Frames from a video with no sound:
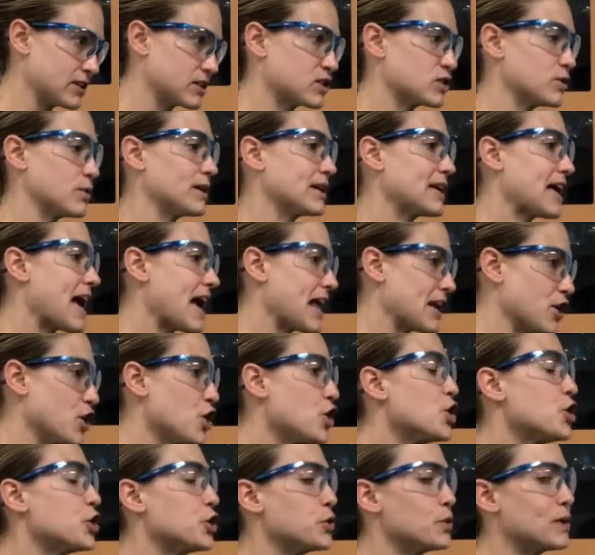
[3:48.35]
So again,
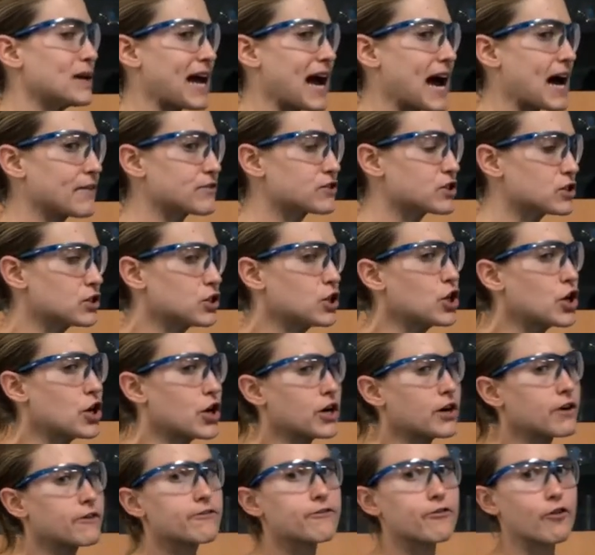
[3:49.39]
you would have to
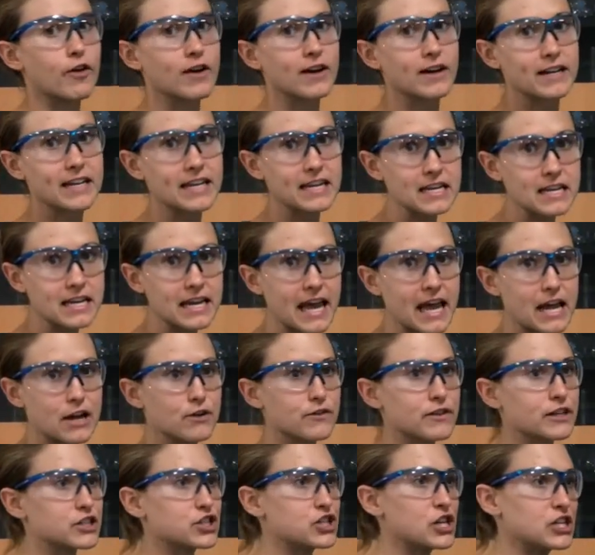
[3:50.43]
look for an indicator
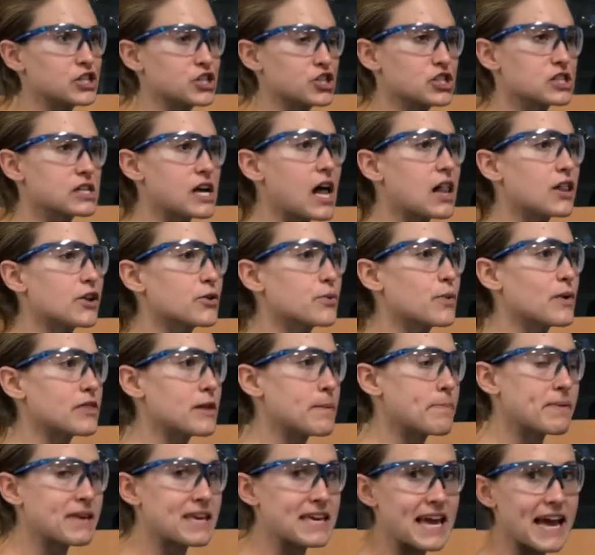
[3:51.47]
that changes color when the
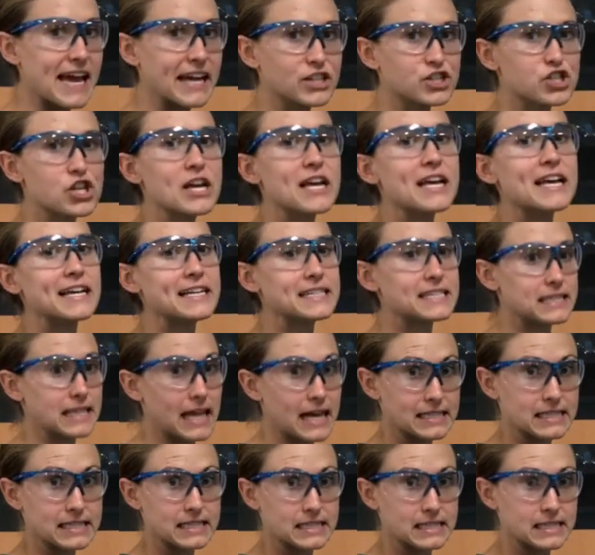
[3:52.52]
pH is
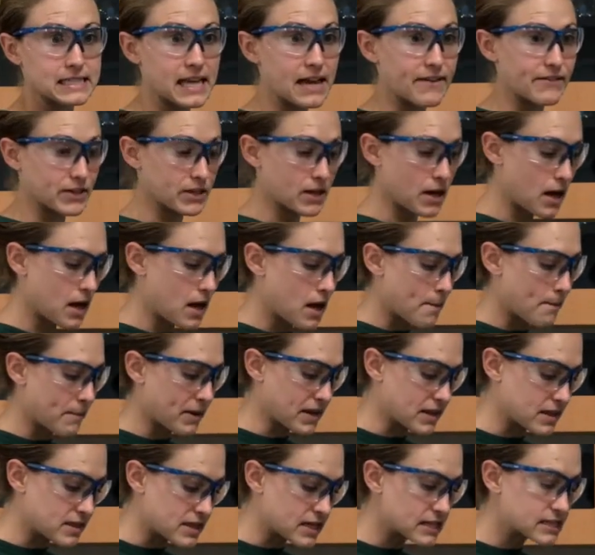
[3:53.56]
less than 7. But
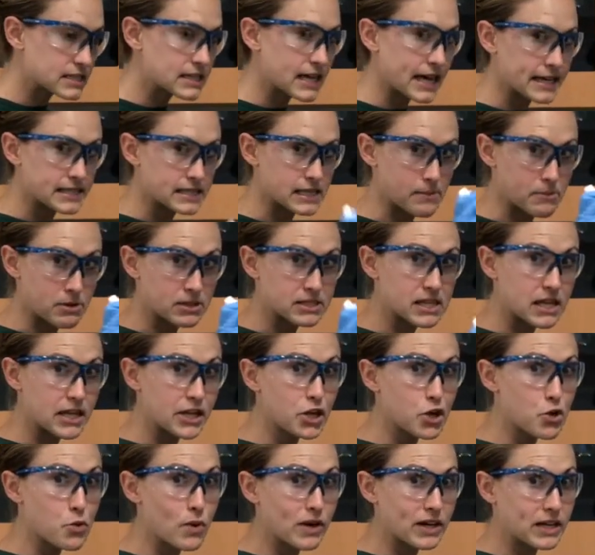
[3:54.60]
in this case, I'm not
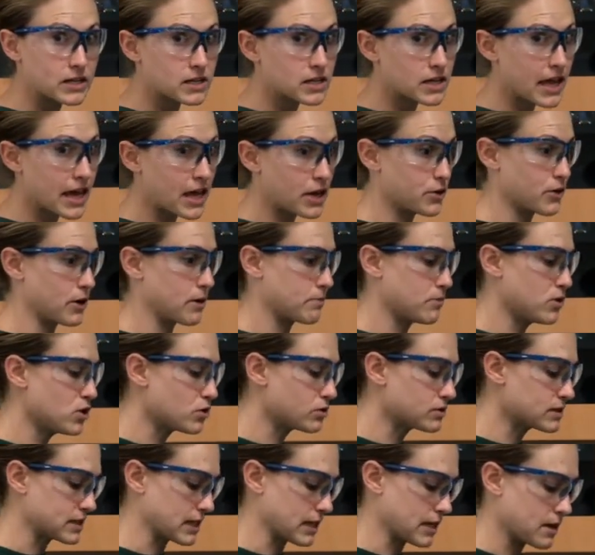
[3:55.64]
telling you what indicator I'm
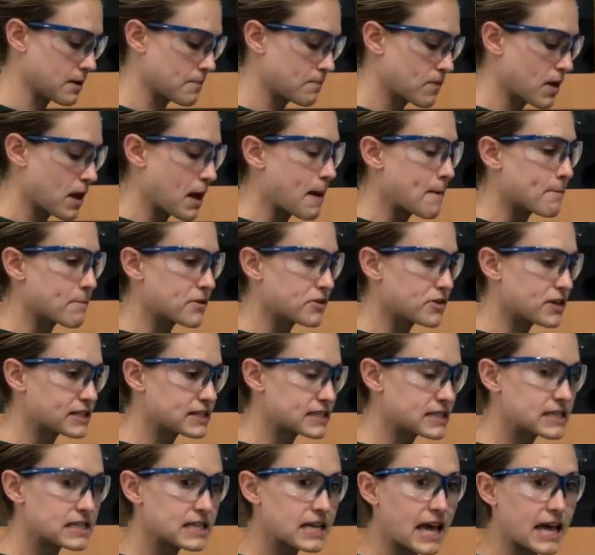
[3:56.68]
using, but this
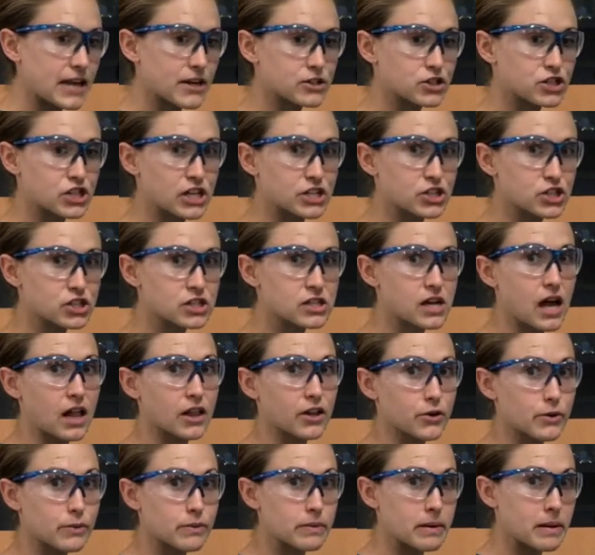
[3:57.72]
indicator changes
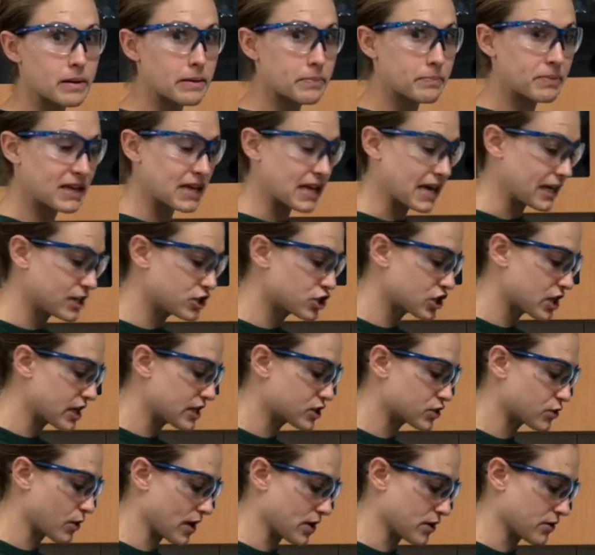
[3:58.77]
color when my pH
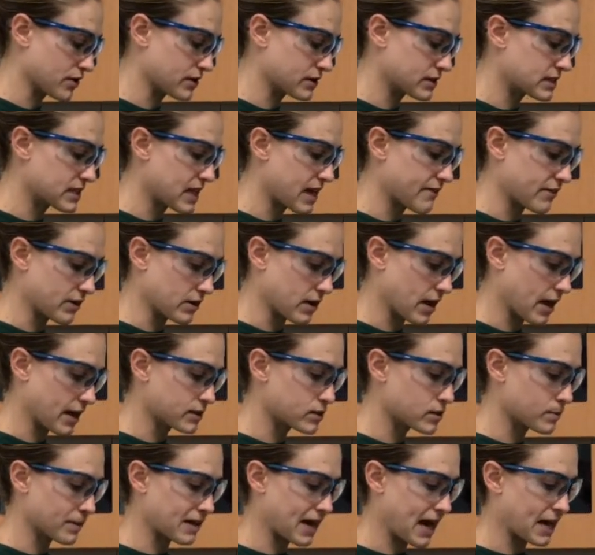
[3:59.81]
is greater than 7. Okay,
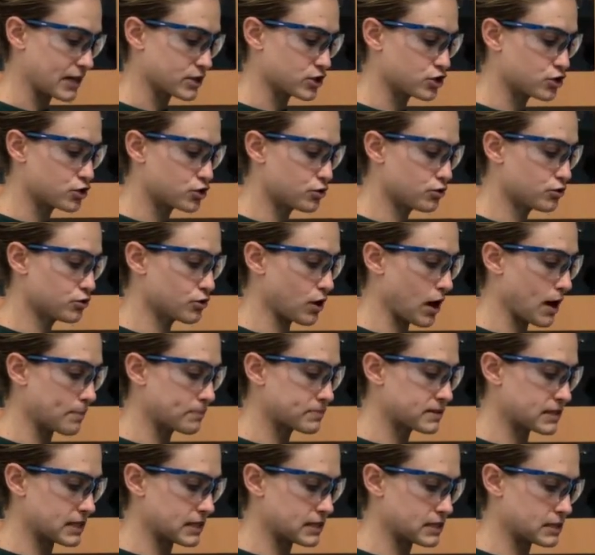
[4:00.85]
so I'm going to add 2
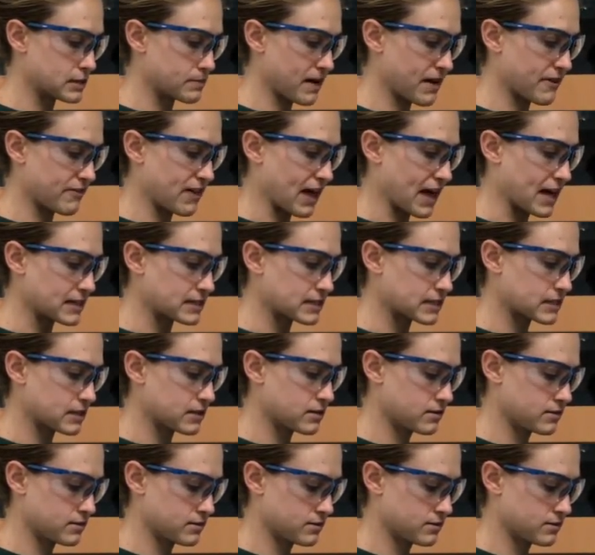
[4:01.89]
drops into my flask.